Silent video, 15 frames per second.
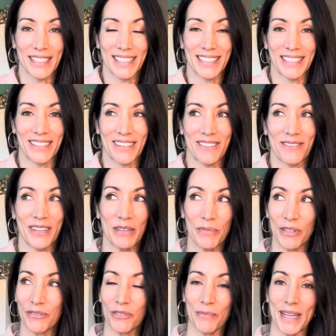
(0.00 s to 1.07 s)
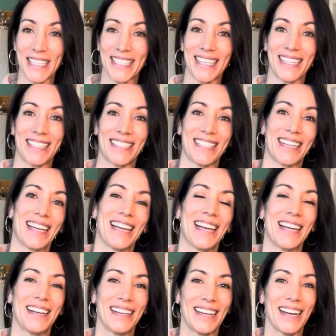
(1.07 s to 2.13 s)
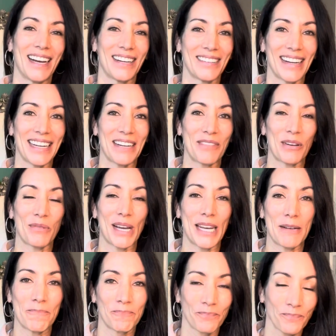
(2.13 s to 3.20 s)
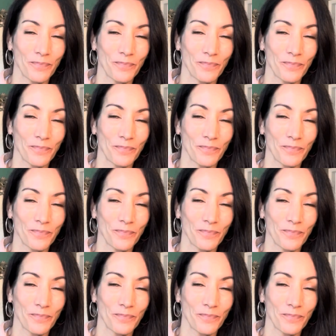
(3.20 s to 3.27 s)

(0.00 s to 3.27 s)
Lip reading: So what a beautiful message. All right, everyone.